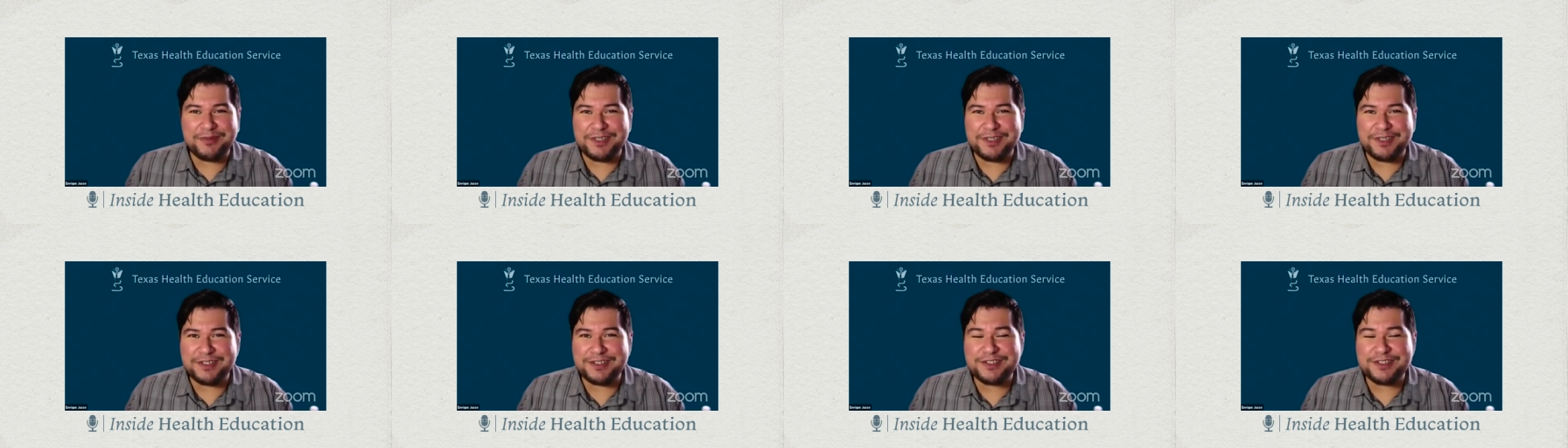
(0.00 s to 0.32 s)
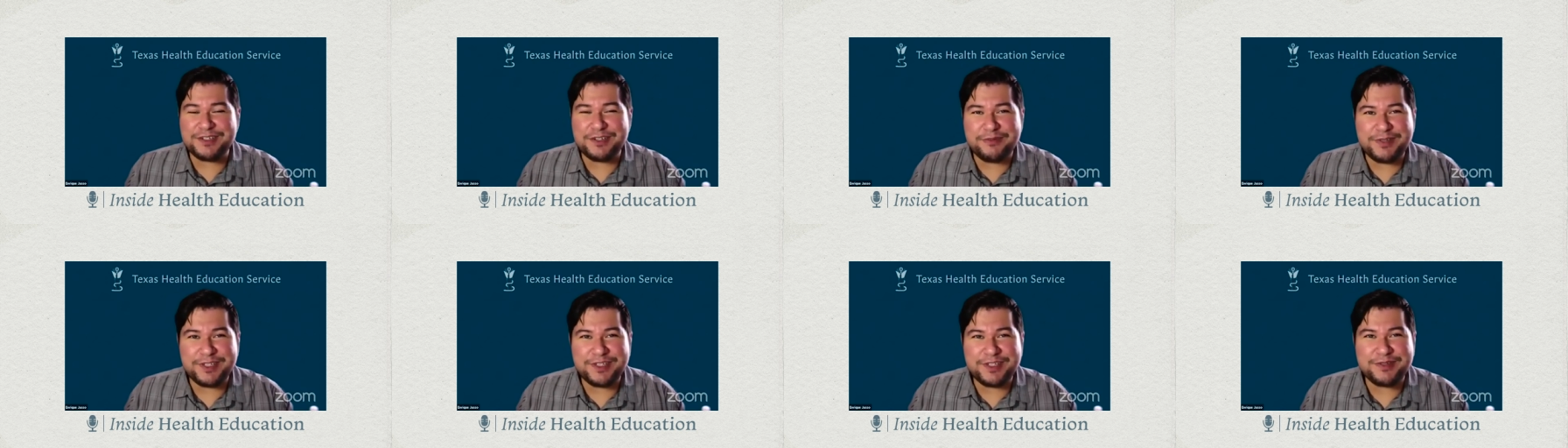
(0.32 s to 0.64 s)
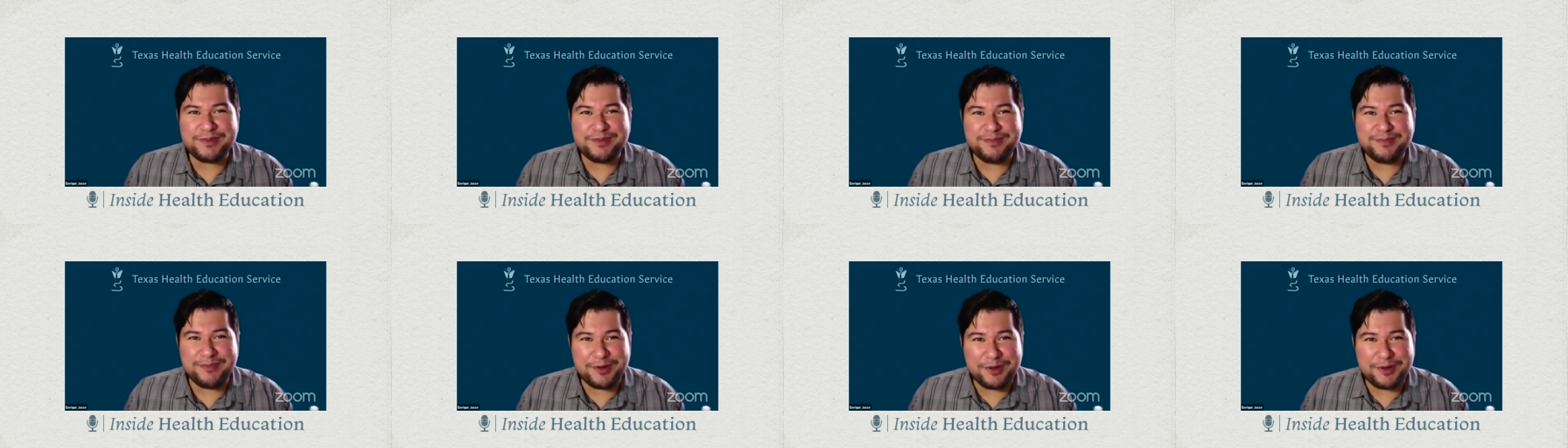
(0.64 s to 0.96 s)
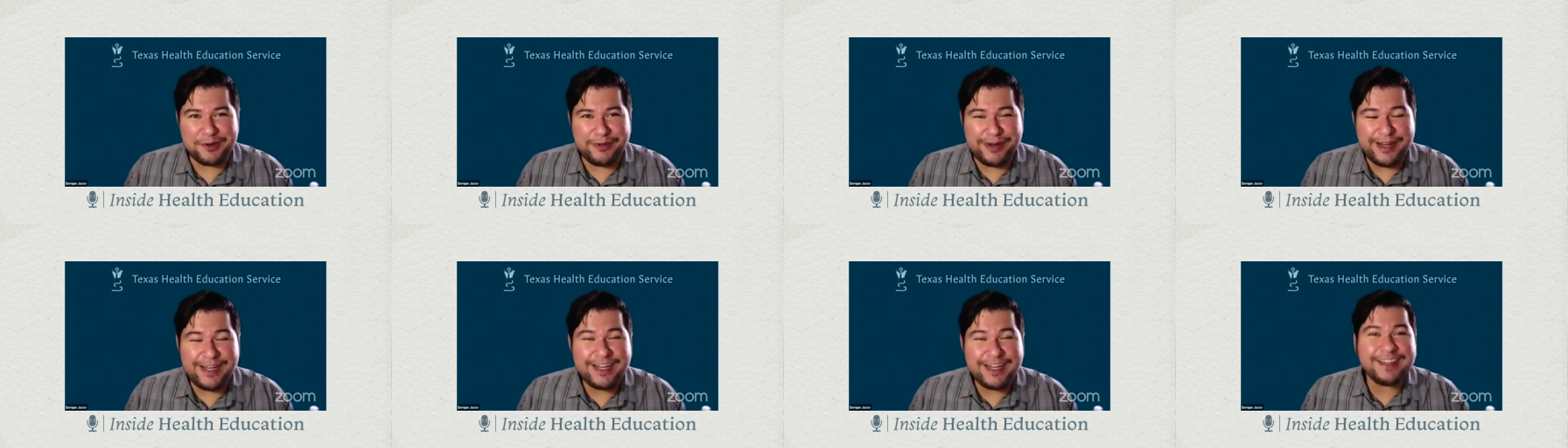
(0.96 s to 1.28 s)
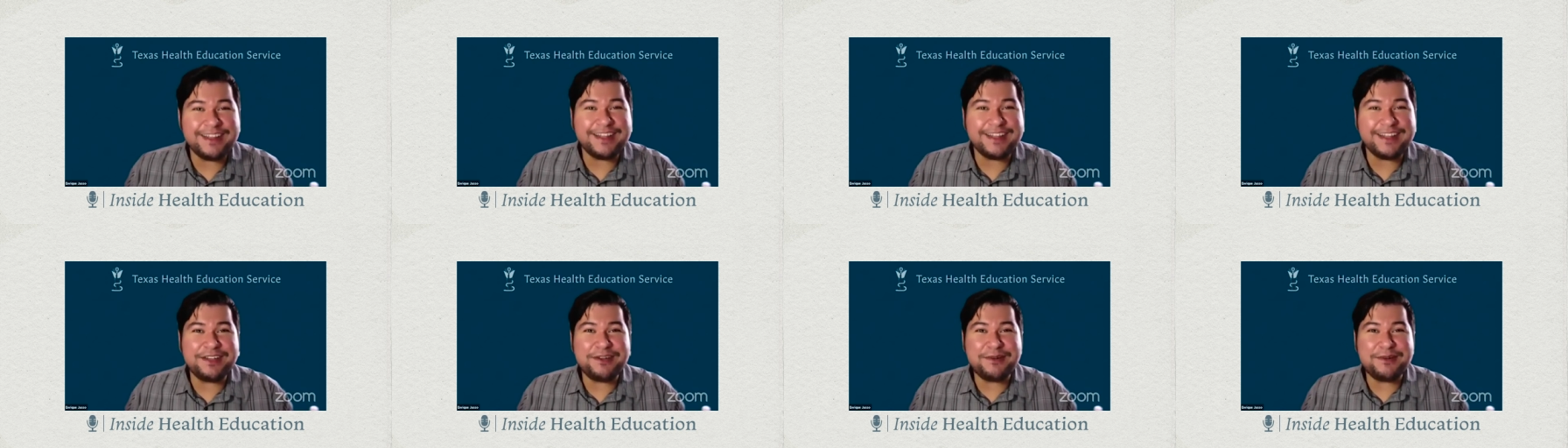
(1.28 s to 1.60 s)
There's so much more reading
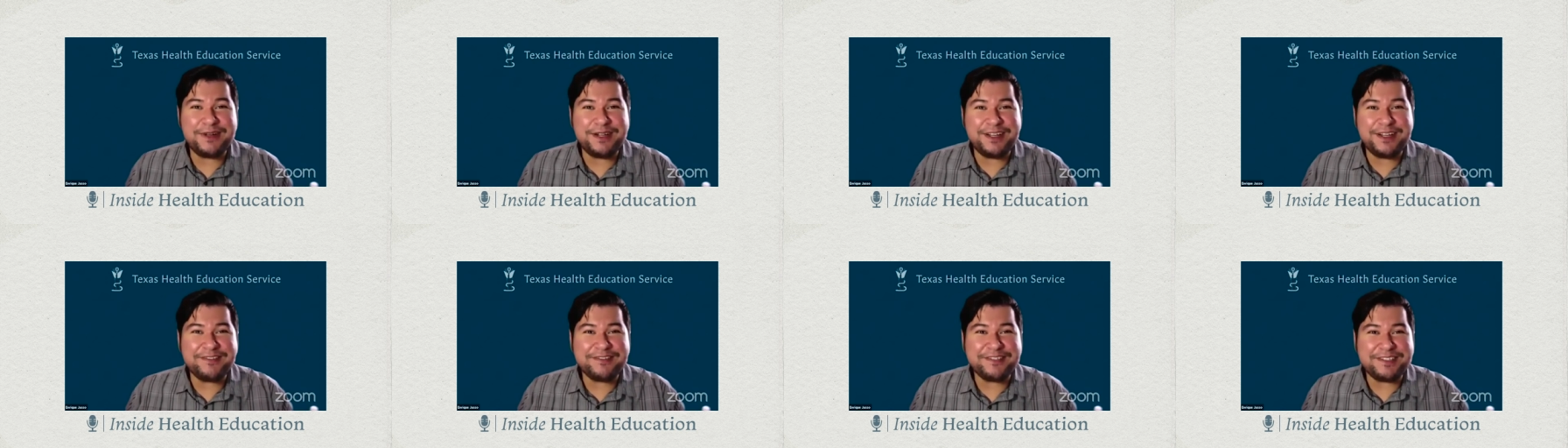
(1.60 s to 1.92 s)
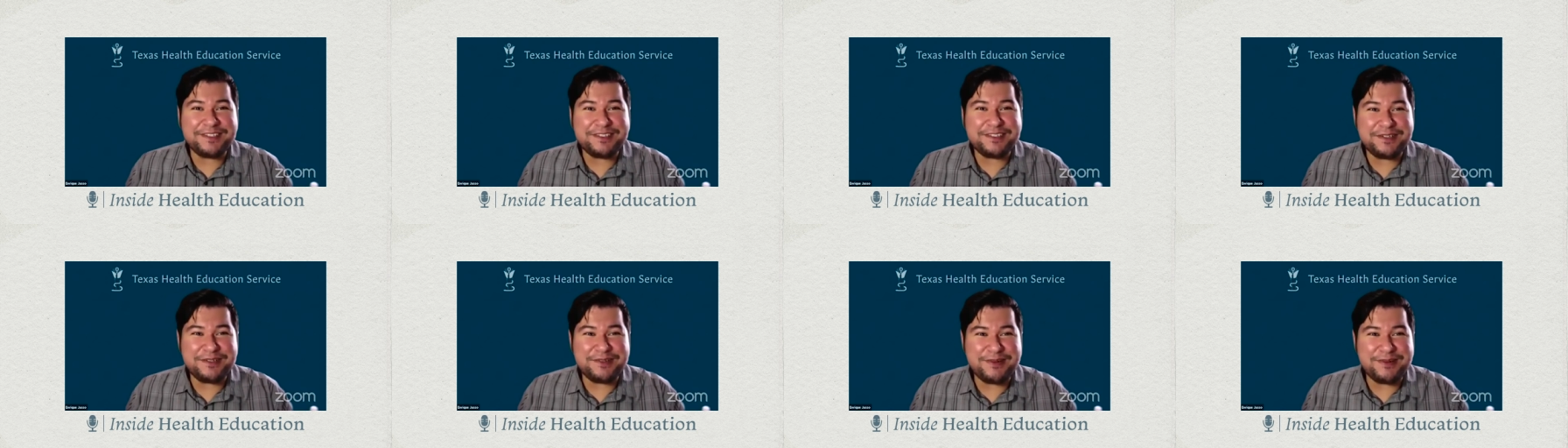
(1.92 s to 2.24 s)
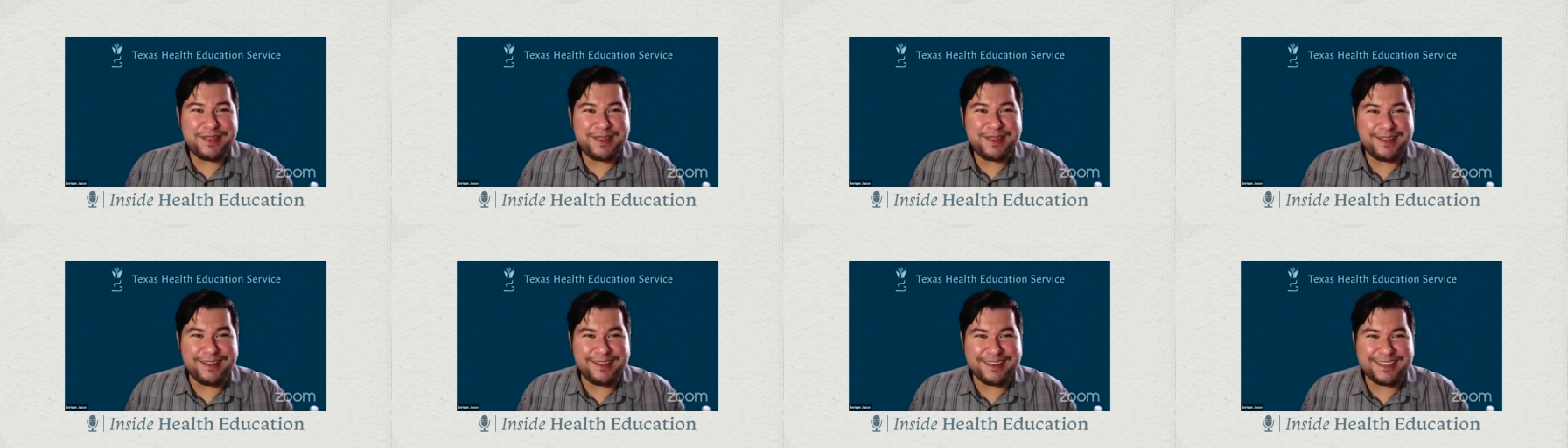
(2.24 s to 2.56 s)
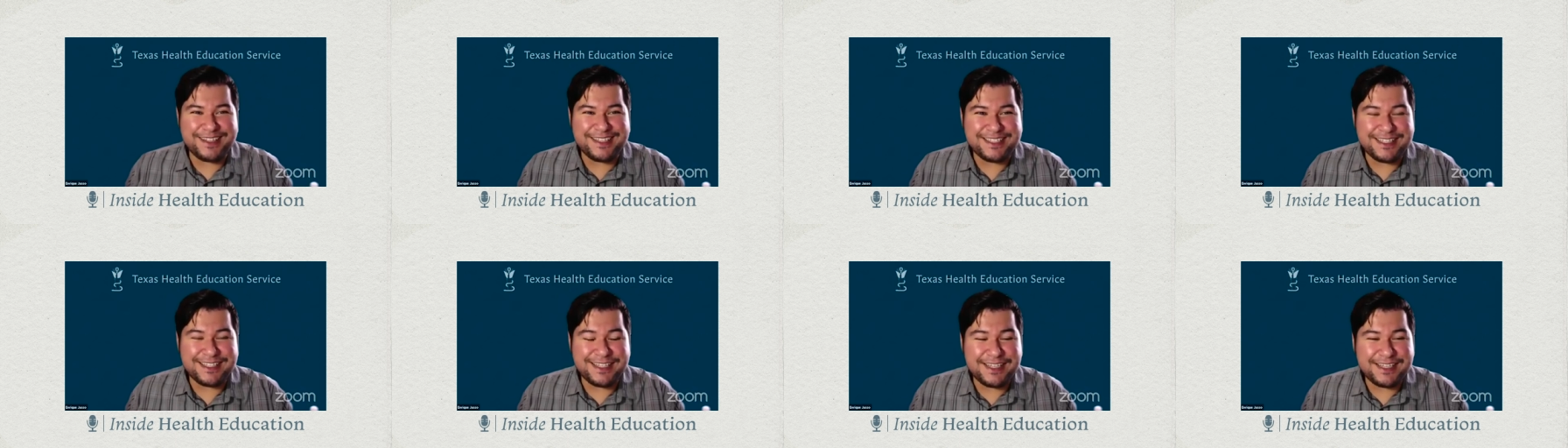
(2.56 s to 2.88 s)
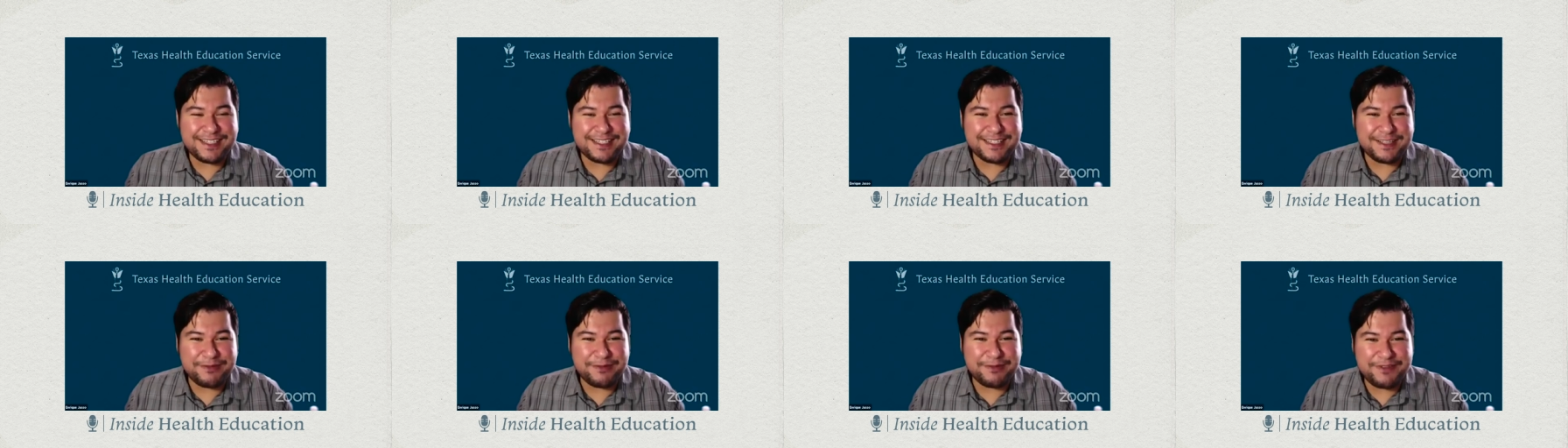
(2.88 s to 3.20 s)
that you all have to do with all these
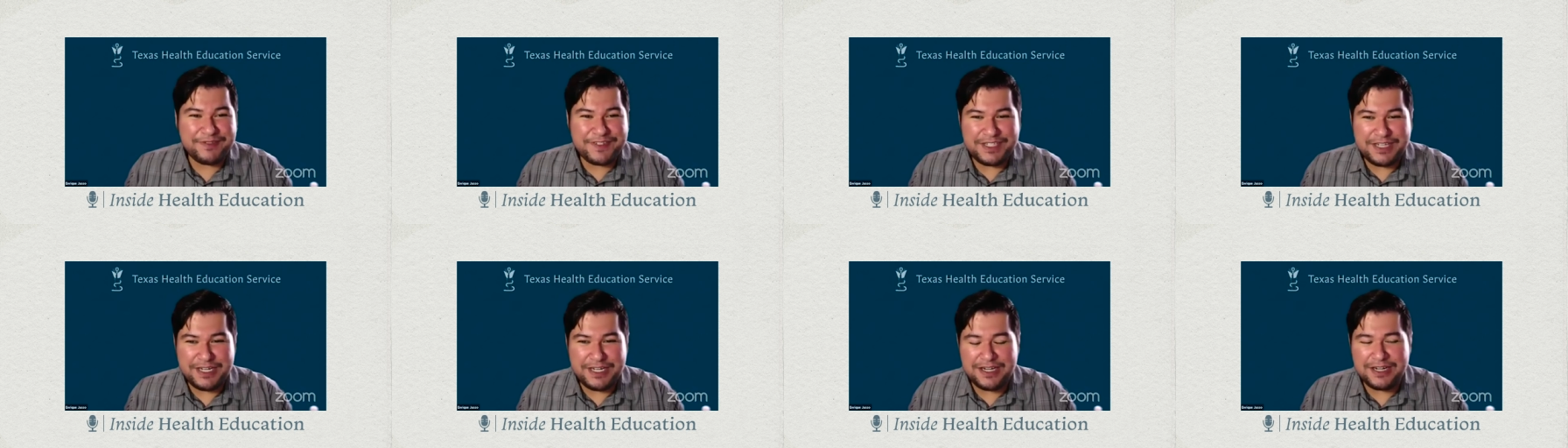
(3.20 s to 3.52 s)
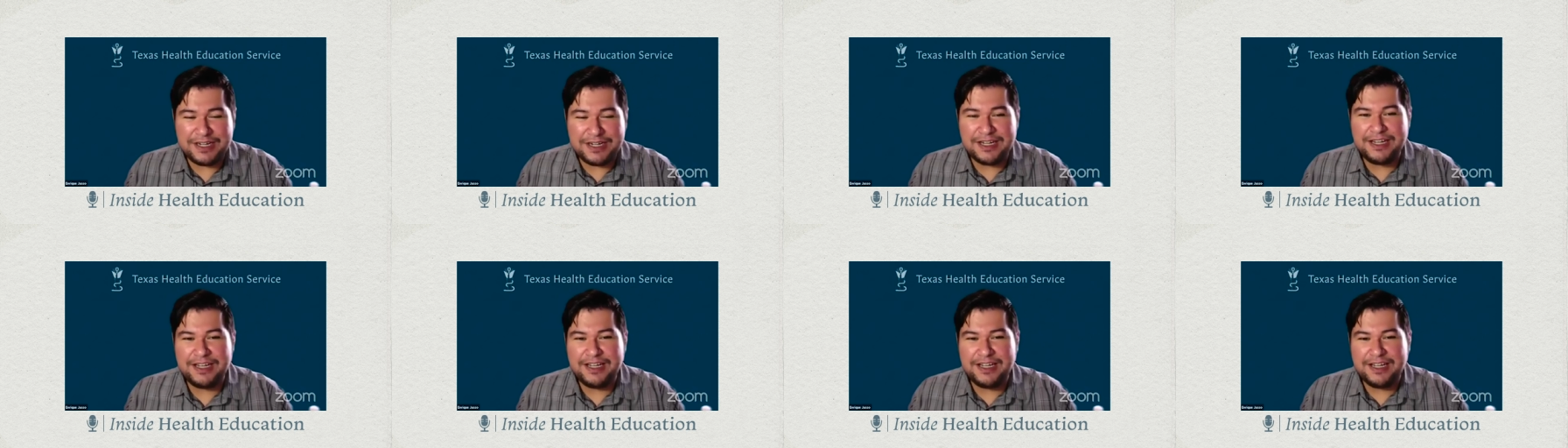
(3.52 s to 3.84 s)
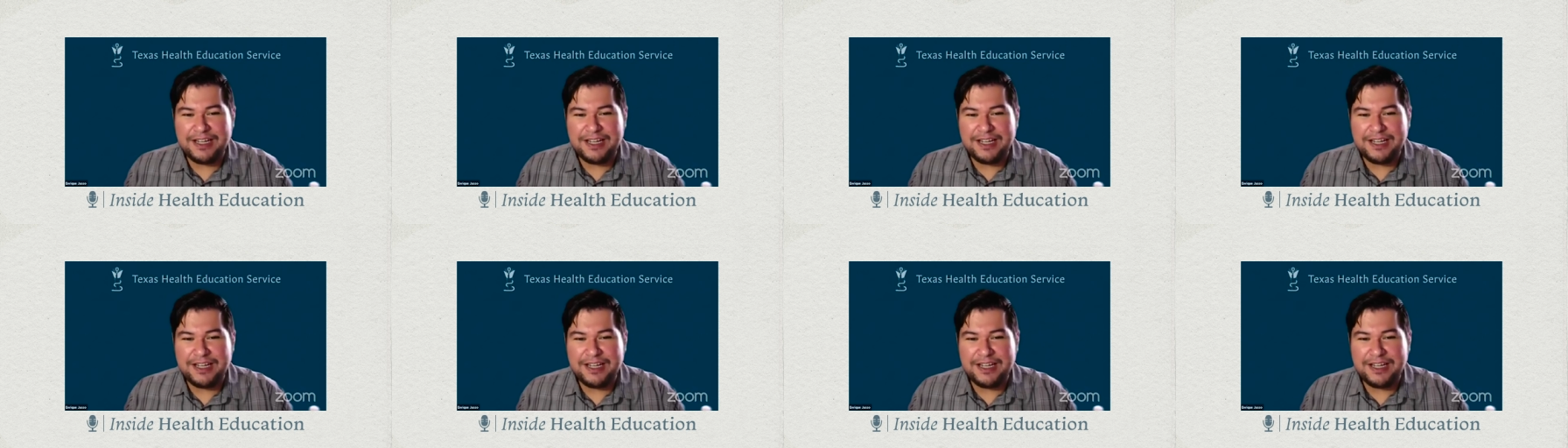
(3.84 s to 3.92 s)
links that we've shared.